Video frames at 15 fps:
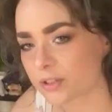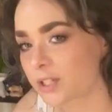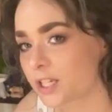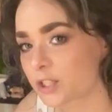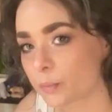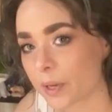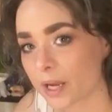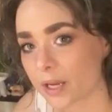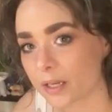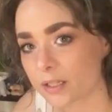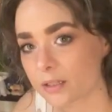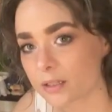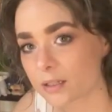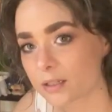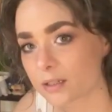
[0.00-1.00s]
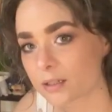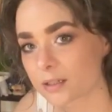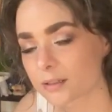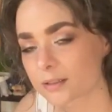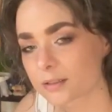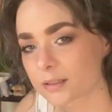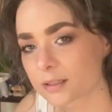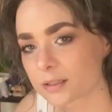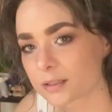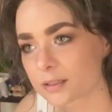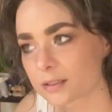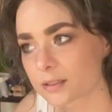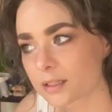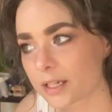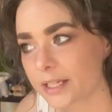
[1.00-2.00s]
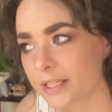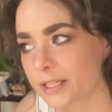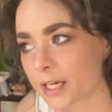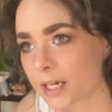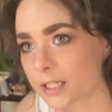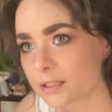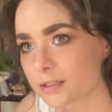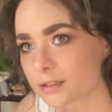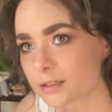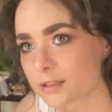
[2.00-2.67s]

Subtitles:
Oh, that's bad. I hate that.